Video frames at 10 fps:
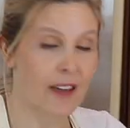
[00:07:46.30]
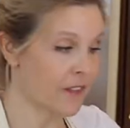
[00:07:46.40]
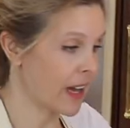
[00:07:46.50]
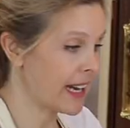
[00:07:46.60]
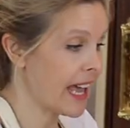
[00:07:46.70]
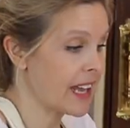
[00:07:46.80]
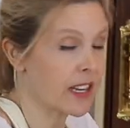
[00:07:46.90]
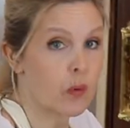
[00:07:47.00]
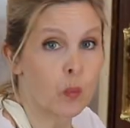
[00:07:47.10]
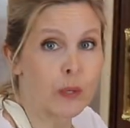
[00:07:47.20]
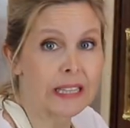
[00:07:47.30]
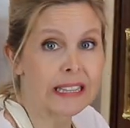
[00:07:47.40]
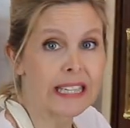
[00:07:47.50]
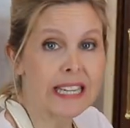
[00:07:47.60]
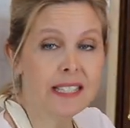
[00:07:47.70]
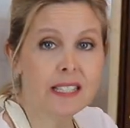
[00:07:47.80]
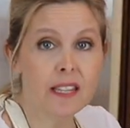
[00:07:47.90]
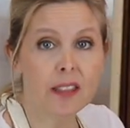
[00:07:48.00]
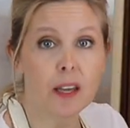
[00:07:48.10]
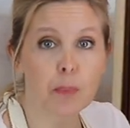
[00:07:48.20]
I've gone ahead and
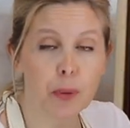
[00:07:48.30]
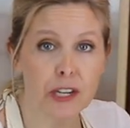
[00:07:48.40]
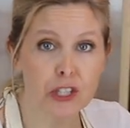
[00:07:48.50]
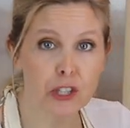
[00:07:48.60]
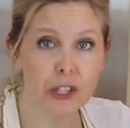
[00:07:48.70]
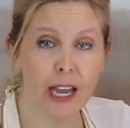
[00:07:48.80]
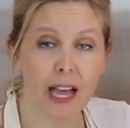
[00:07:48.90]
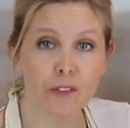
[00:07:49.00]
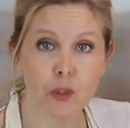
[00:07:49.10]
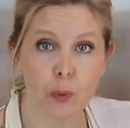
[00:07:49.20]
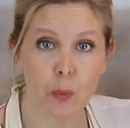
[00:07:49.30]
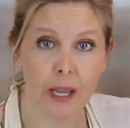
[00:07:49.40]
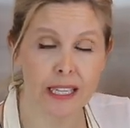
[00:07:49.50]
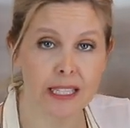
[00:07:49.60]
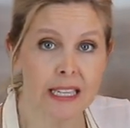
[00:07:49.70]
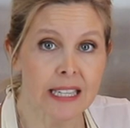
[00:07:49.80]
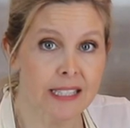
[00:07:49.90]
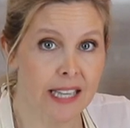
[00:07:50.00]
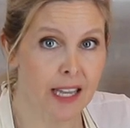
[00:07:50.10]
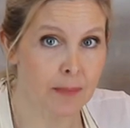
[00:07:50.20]
released the pressure after we waited
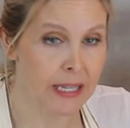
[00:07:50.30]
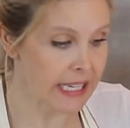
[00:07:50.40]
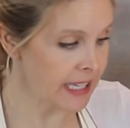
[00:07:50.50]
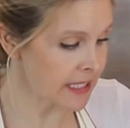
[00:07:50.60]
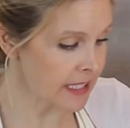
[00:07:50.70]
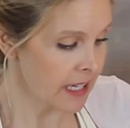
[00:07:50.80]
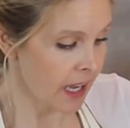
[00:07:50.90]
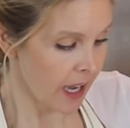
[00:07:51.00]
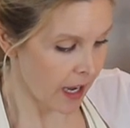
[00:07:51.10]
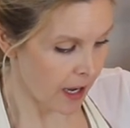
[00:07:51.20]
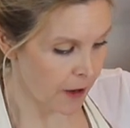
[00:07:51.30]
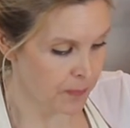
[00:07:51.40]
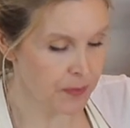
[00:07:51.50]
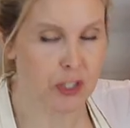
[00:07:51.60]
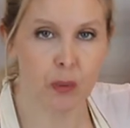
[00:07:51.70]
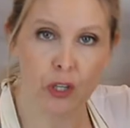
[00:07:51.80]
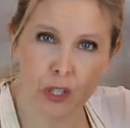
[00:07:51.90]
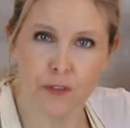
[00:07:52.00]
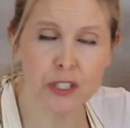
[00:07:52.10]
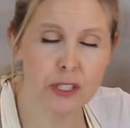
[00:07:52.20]
10 minutes. Um, so it
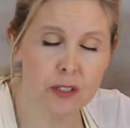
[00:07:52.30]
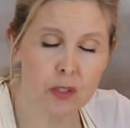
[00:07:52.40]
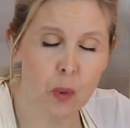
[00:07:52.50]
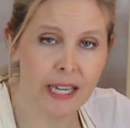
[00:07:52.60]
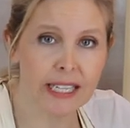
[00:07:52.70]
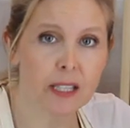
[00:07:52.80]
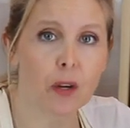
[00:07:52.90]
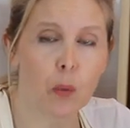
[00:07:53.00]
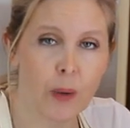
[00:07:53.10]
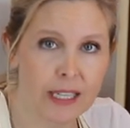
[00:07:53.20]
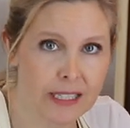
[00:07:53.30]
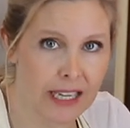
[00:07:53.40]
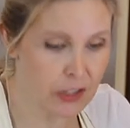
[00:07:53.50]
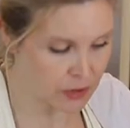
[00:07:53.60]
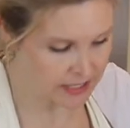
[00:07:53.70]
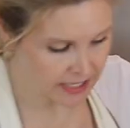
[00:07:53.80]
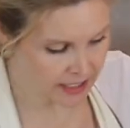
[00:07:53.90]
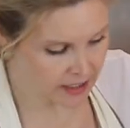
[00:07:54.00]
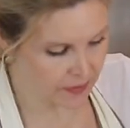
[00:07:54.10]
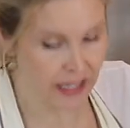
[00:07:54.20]
cooked for 20, waited an extra
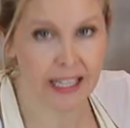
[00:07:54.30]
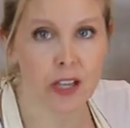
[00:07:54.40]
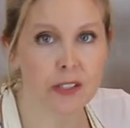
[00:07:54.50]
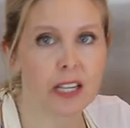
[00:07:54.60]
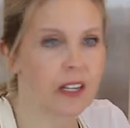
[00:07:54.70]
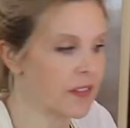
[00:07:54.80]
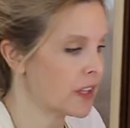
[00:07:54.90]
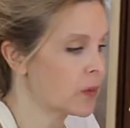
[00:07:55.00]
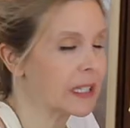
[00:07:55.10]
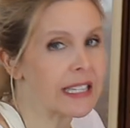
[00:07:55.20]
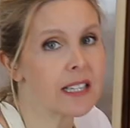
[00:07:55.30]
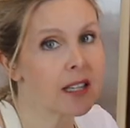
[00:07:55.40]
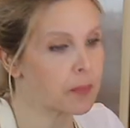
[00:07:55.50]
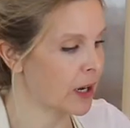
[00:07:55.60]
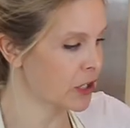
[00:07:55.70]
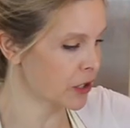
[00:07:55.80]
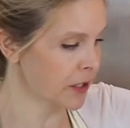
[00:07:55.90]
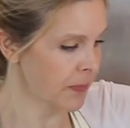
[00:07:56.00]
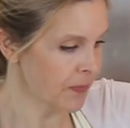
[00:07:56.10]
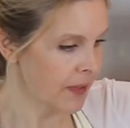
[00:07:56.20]
10 on that countdown and then released that
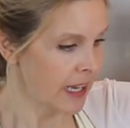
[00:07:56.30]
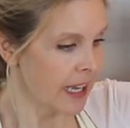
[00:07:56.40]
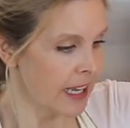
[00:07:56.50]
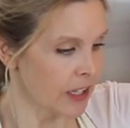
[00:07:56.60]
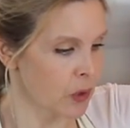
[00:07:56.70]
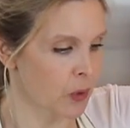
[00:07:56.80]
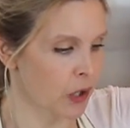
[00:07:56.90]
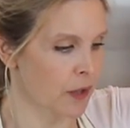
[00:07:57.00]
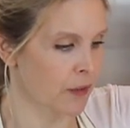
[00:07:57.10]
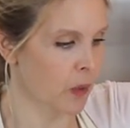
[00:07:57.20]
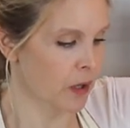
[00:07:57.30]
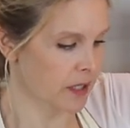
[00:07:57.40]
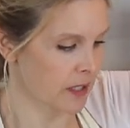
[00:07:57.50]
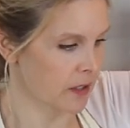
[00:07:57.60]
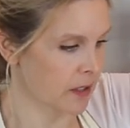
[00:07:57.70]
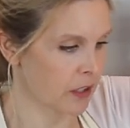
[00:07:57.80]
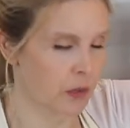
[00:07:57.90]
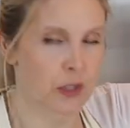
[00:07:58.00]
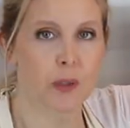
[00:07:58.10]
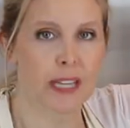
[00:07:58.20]
pressure. You could, of course, you
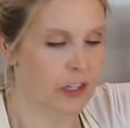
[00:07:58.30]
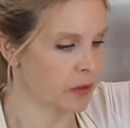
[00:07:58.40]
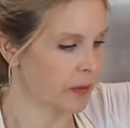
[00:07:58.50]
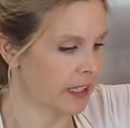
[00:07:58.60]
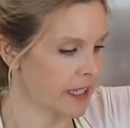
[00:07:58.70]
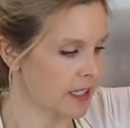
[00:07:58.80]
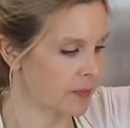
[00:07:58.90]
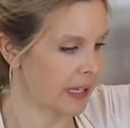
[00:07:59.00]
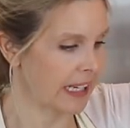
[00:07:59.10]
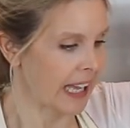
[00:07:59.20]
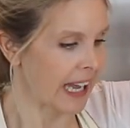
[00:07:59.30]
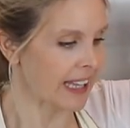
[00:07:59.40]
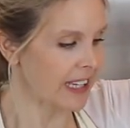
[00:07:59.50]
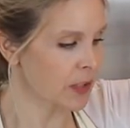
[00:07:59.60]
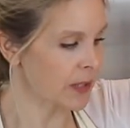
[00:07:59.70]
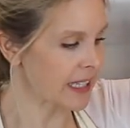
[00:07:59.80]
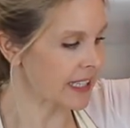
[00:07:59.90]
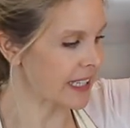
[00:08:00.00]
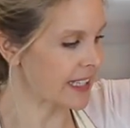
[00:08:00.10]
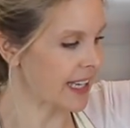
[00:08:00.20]
know, do a natural release, but I like to release it at